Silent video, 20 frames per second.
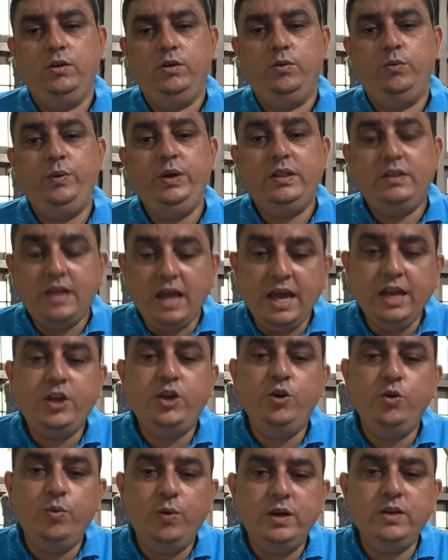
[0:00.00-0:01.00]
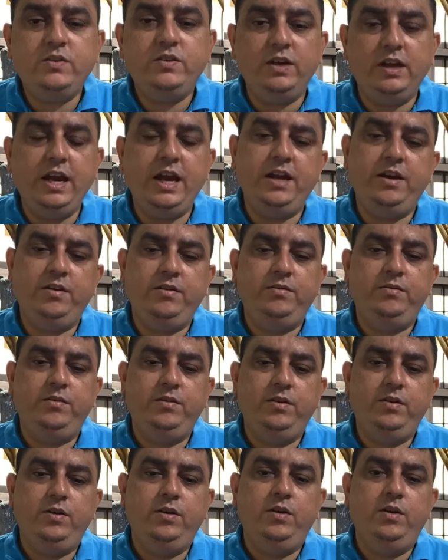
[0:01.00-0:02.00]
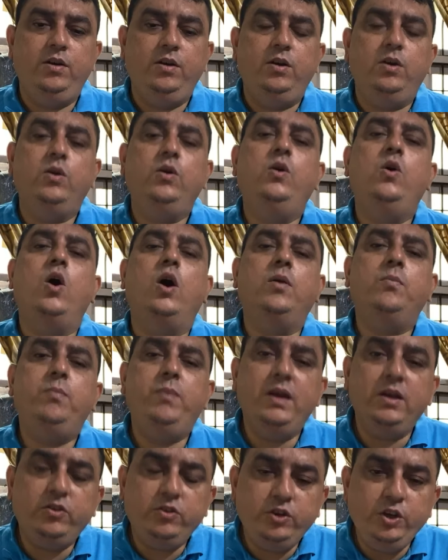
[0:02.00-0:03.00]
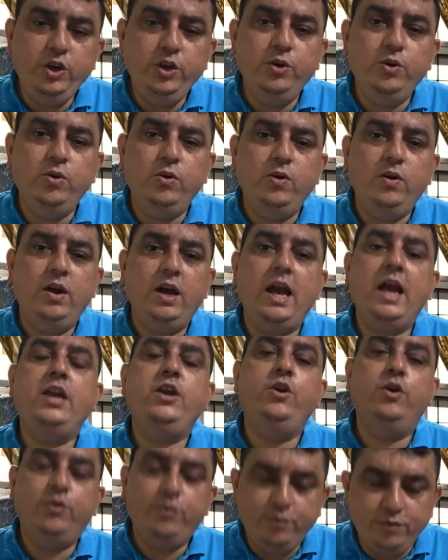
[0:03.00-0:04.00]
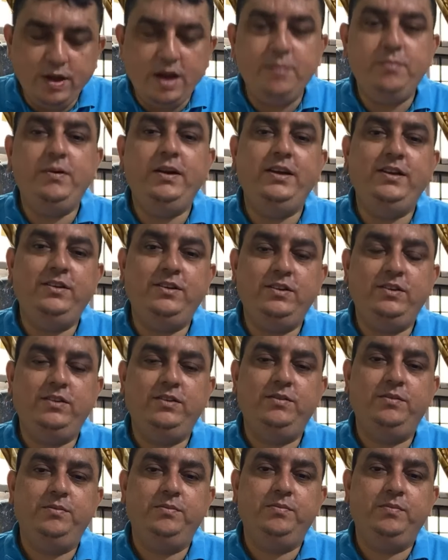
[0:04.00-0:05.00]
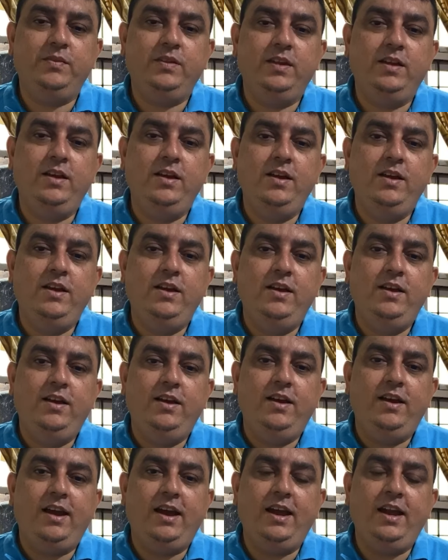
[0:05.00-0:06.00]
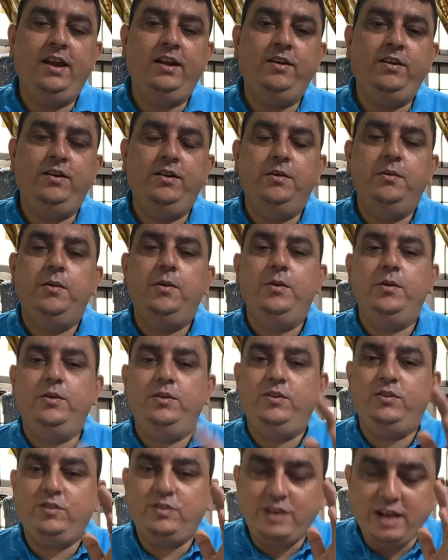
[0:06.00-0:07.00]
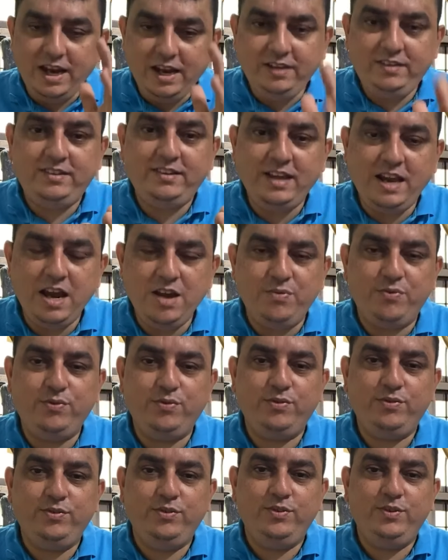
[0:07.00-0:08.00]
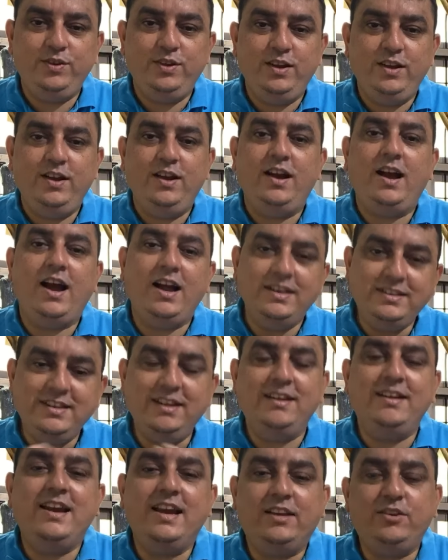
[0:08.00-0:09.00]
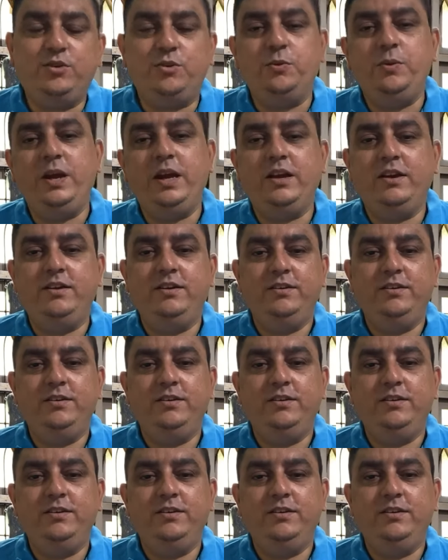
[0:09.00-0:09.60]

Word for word: We thank you once again. God bless you and your families. And stay safe until next week.